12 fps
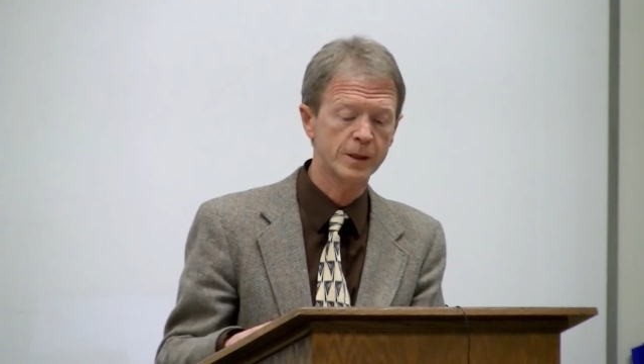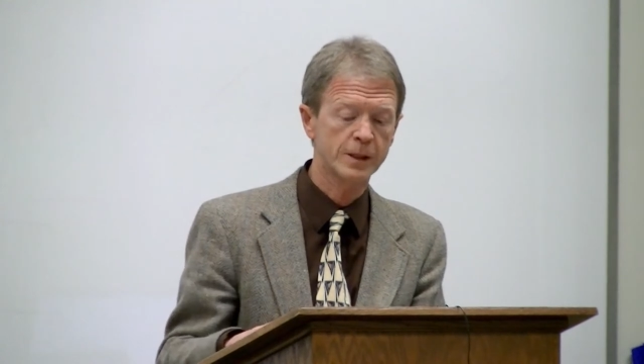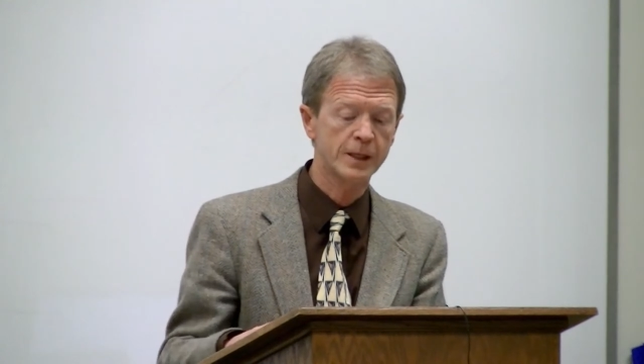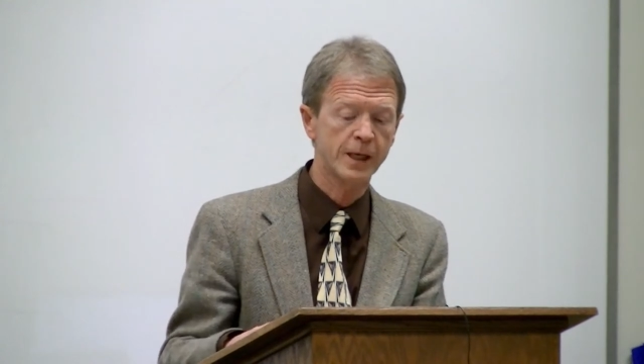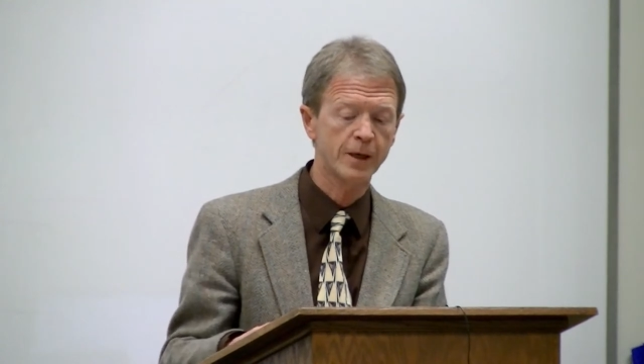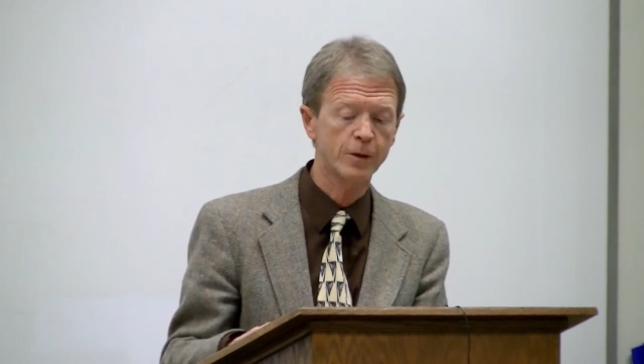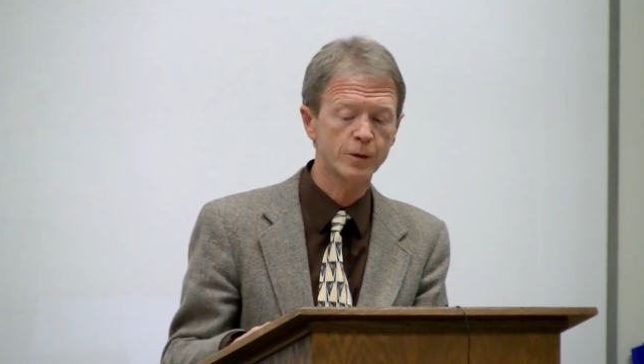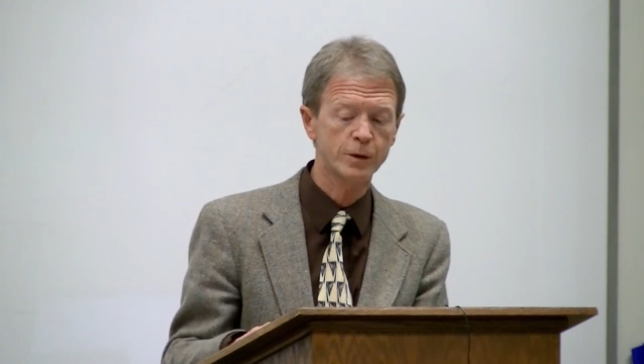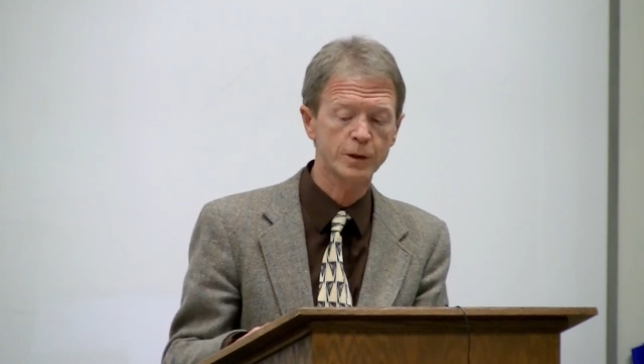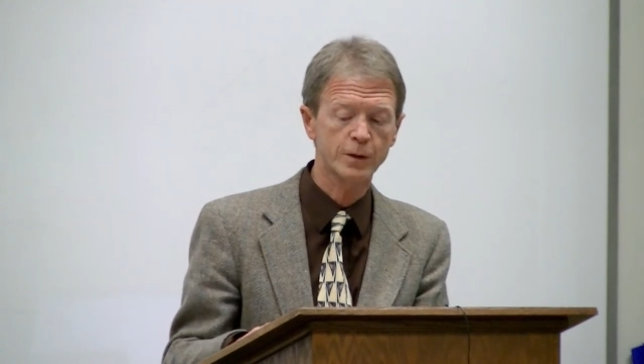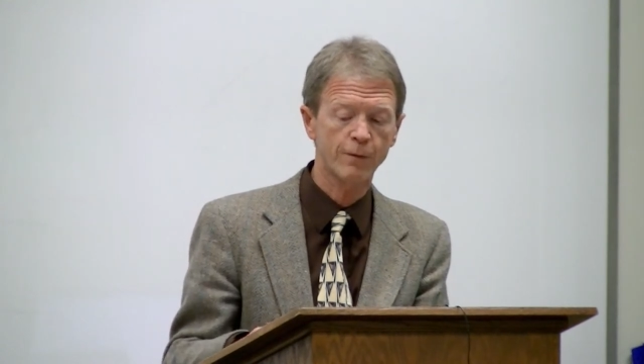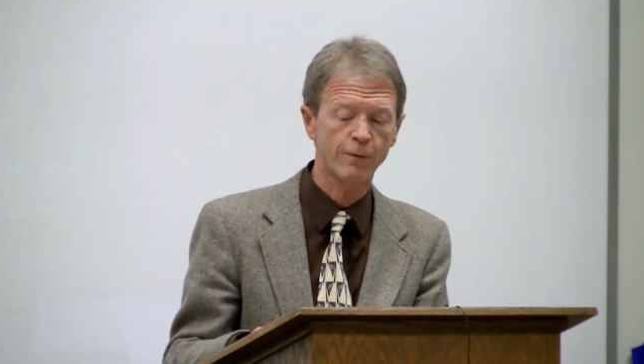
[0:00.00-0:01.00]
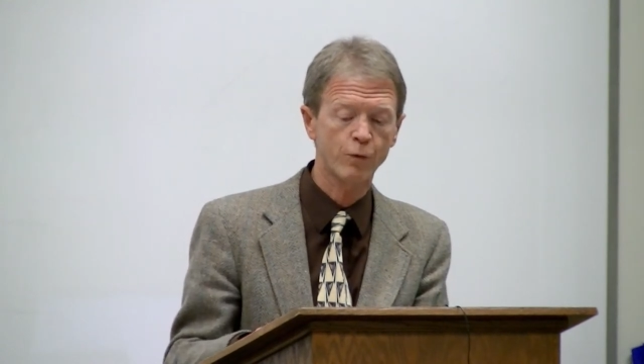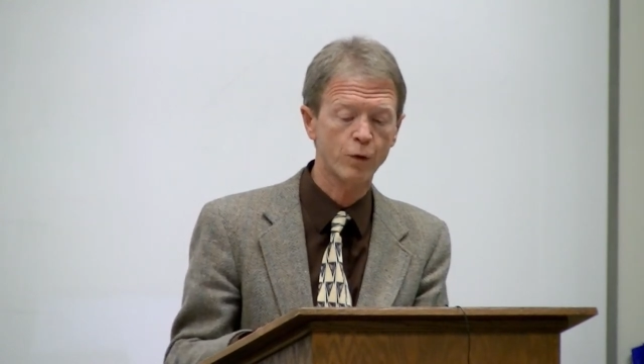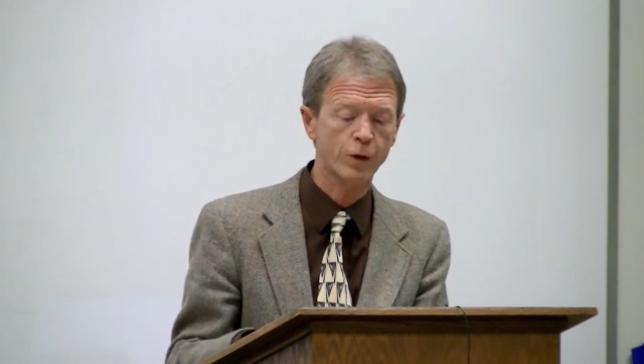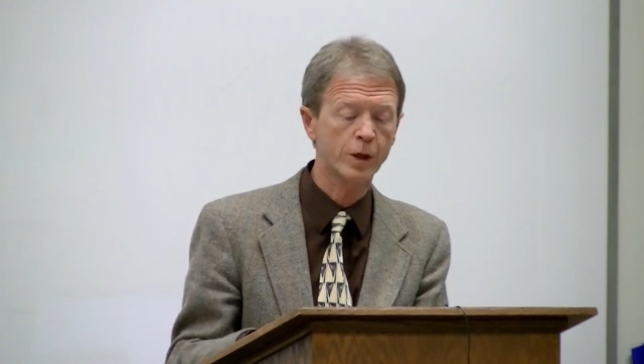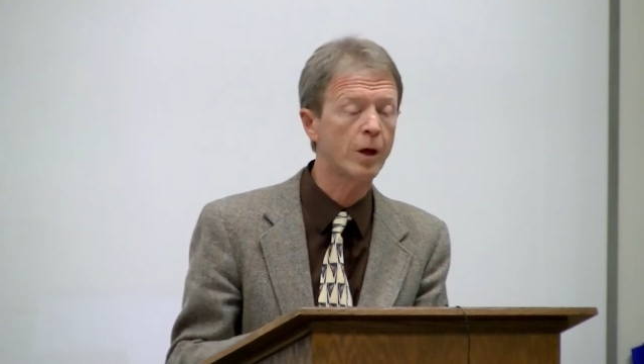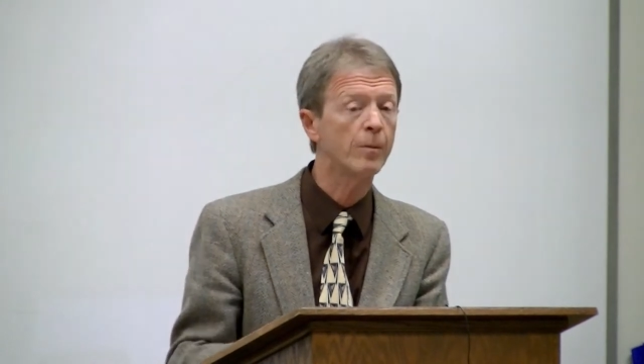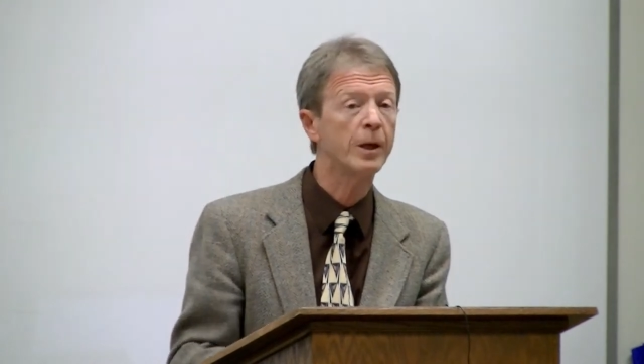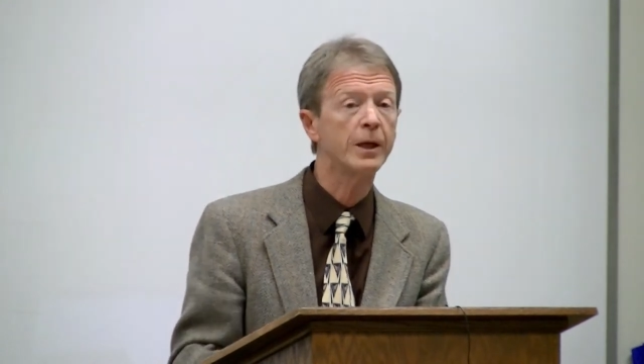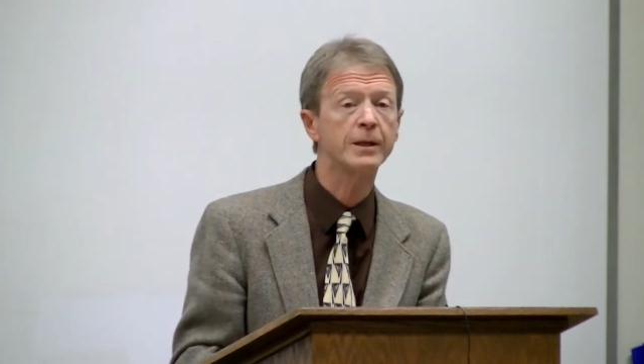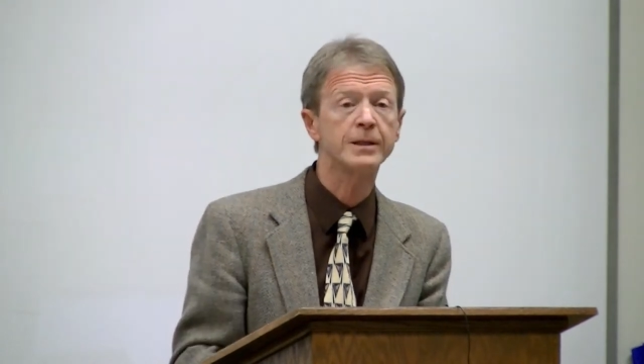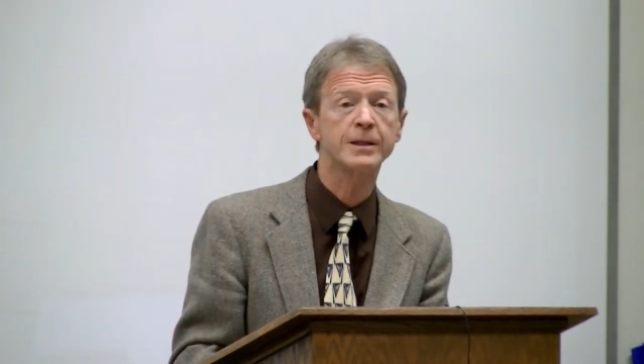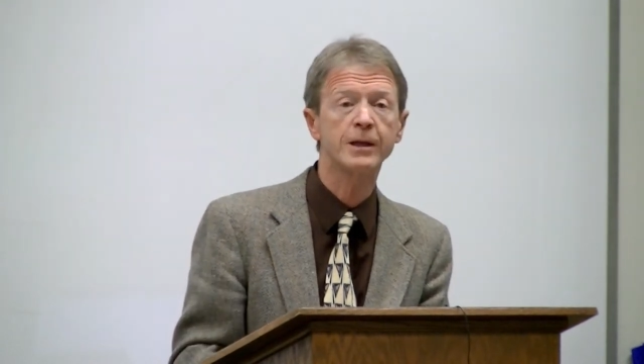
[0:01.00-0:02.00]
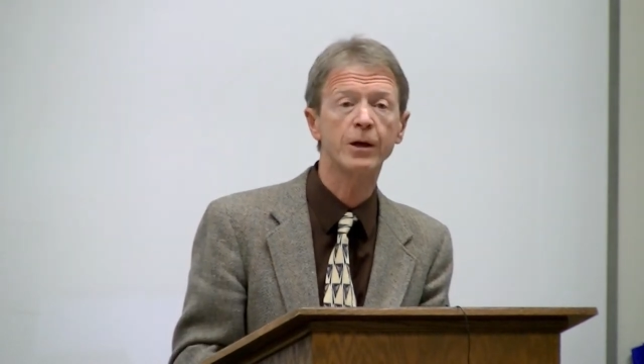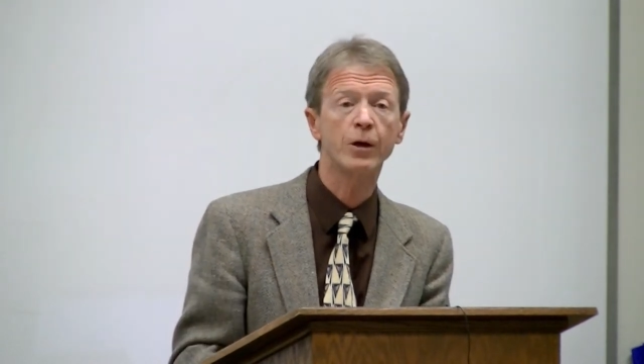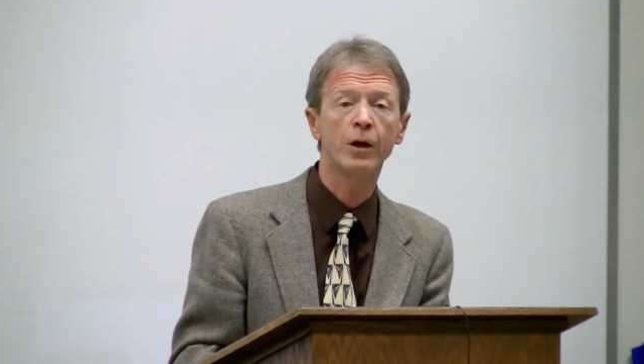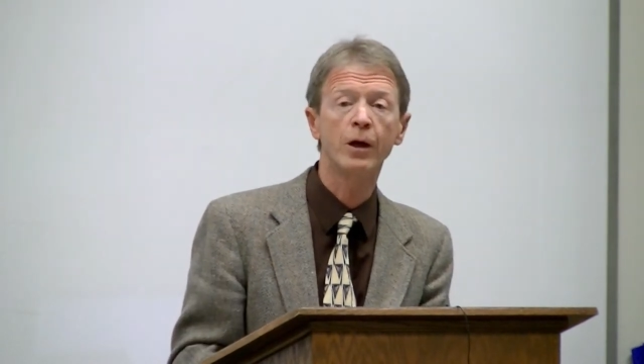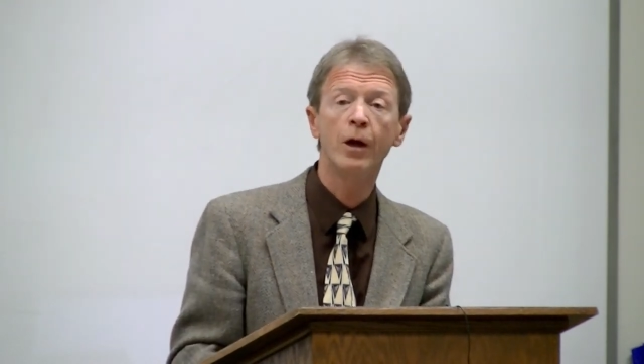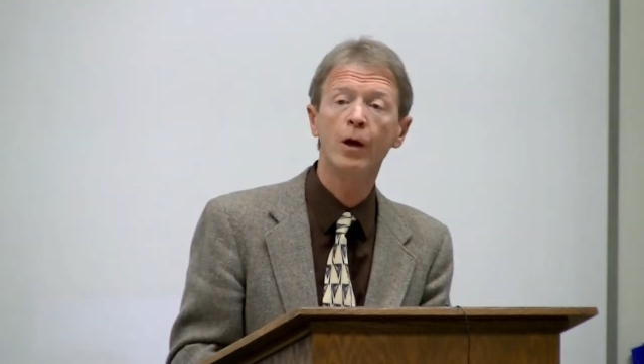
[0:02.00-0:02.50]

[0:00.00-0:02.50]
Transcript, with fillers: details forthcoming as they're